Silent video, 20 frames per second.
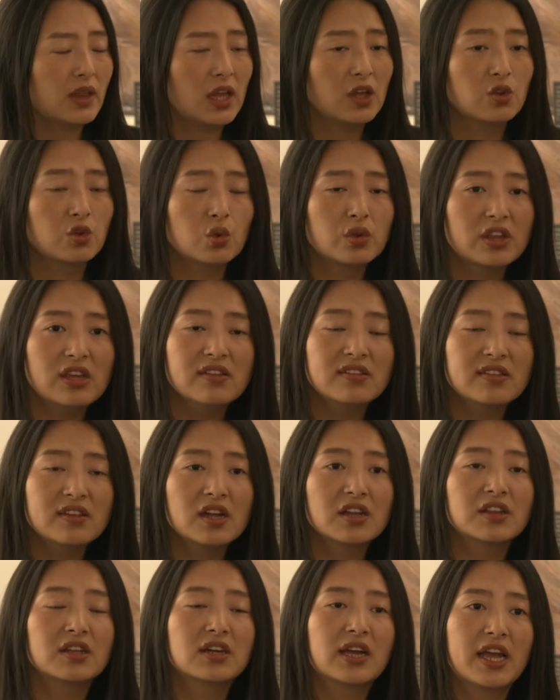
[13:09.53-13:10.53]
So these
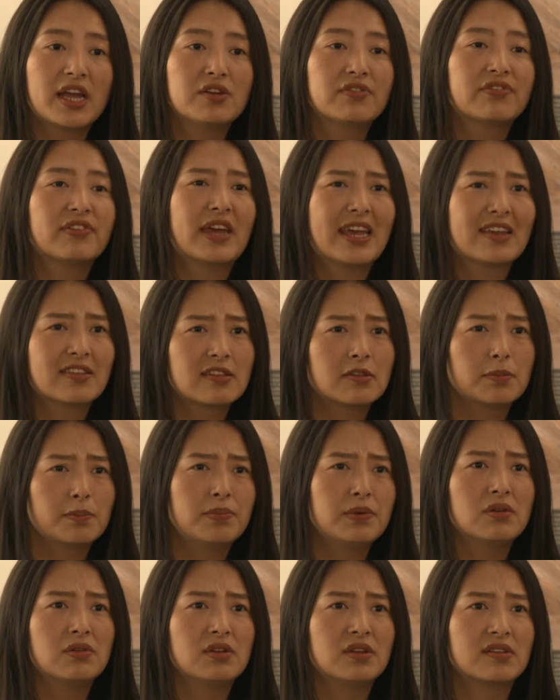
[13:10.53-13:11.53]
are the kind of
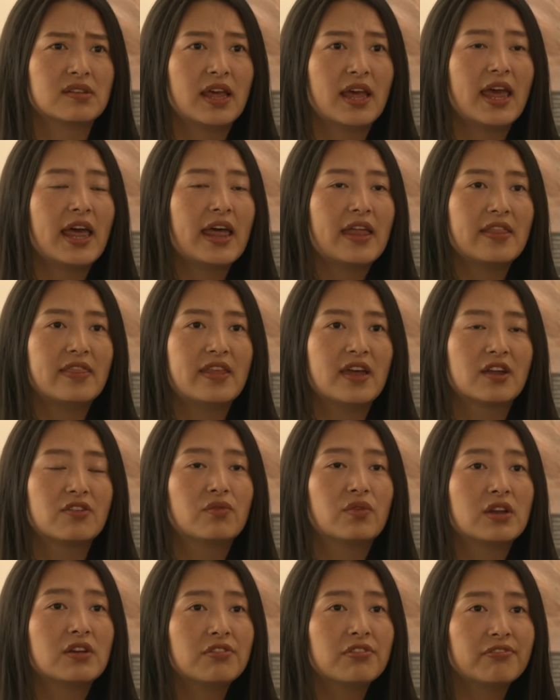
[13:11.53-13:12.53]
experience
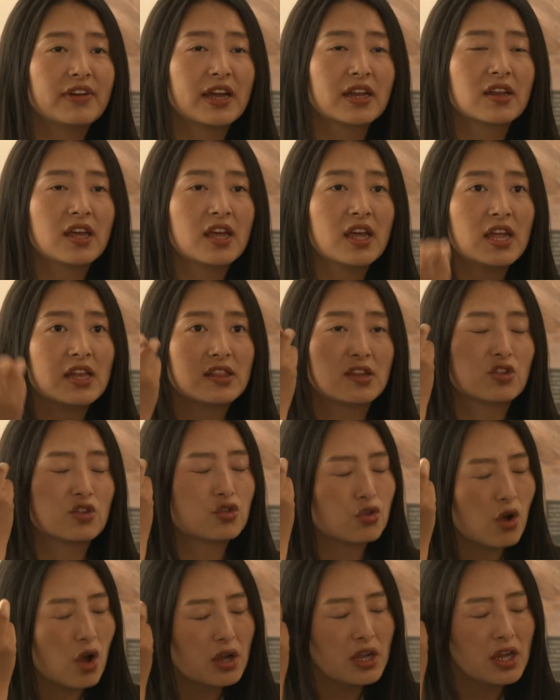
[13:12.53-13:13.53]
that very fact, the
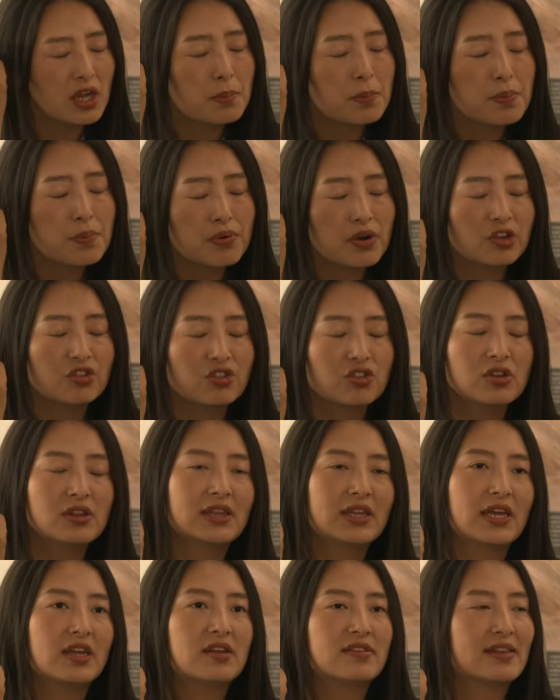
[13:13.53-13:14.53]
strong impression
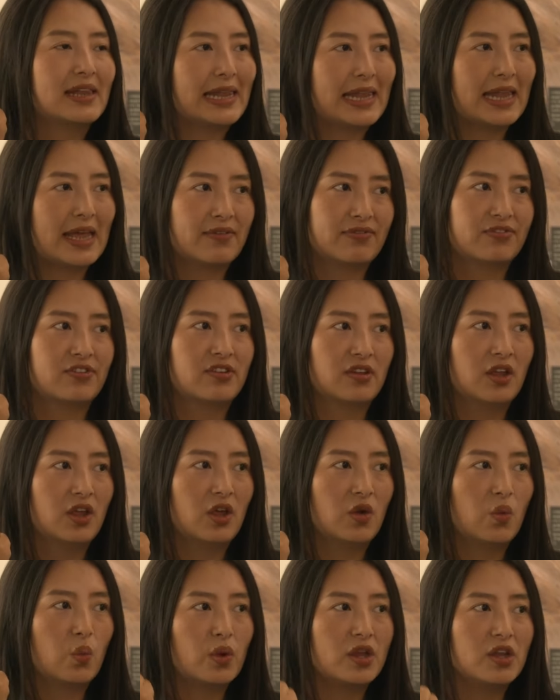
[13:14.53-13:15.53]
that is left
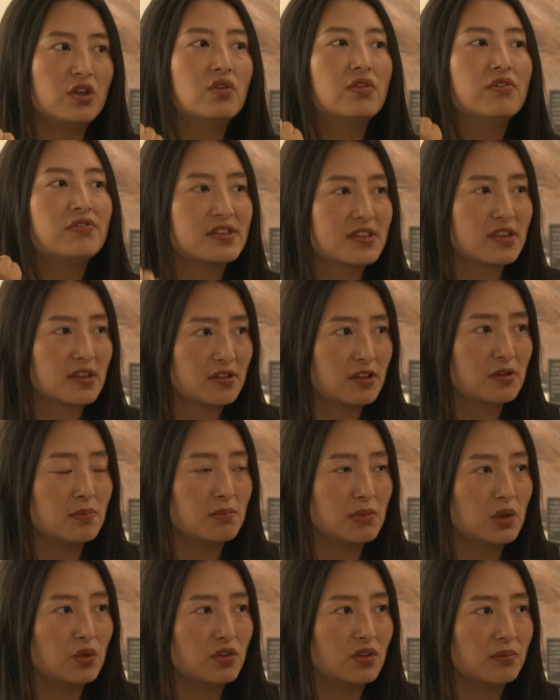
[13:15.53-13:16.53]
when you visit the
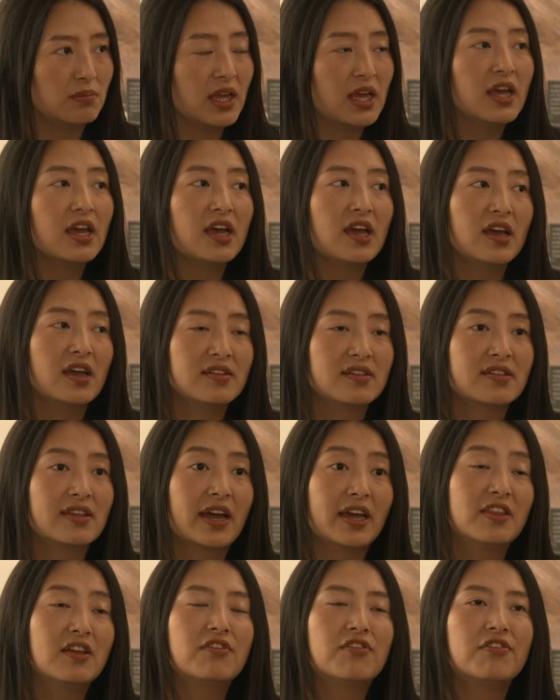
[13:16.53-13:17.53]
museum is,
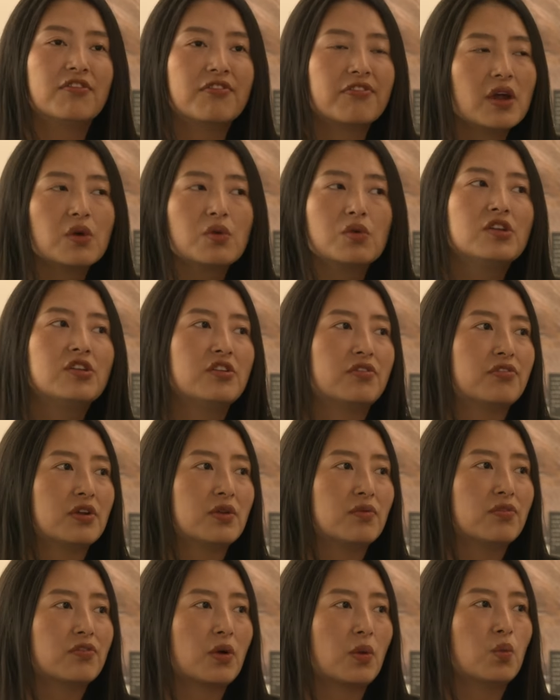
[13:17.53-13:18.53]
I think, very
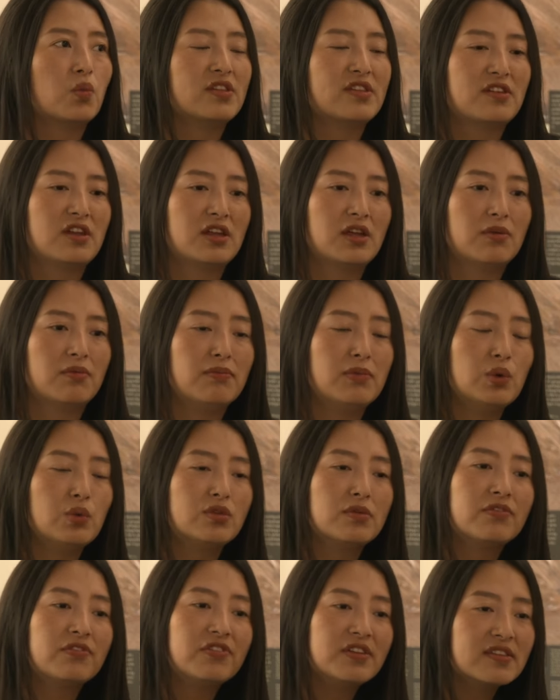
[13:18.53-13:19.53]
different from visiting a
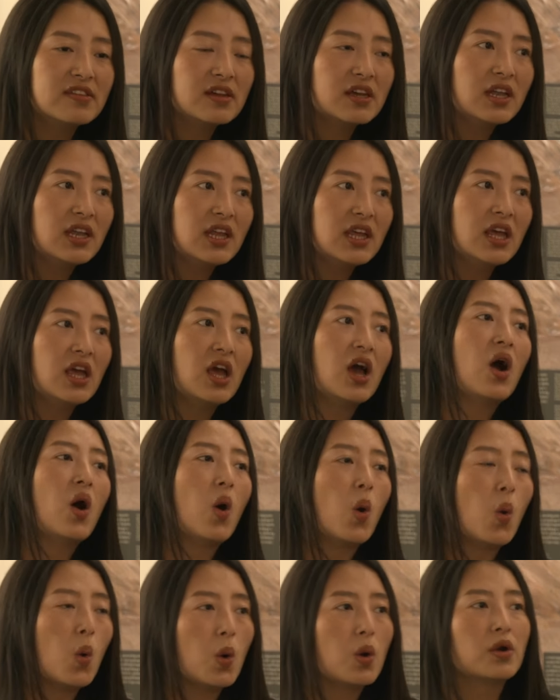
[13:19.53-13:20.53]
museum physically
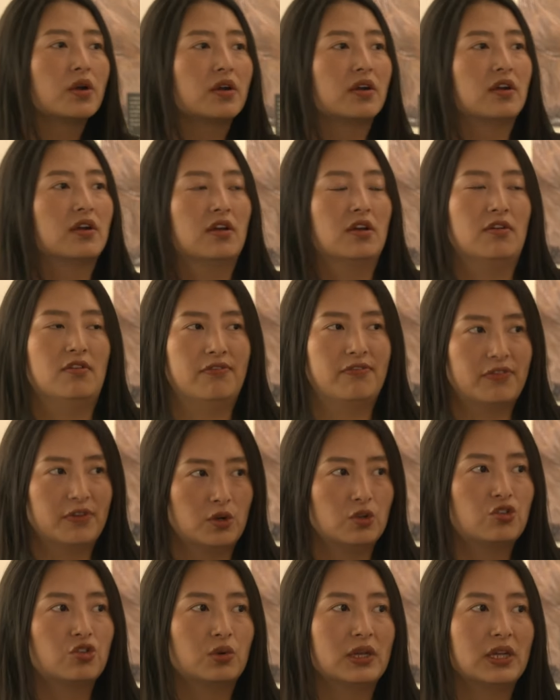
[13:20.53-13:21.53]
or
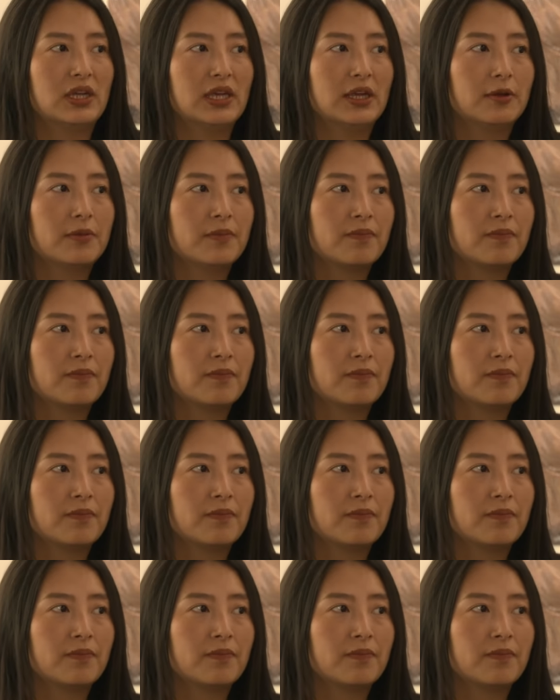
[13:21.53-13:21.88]
virtually.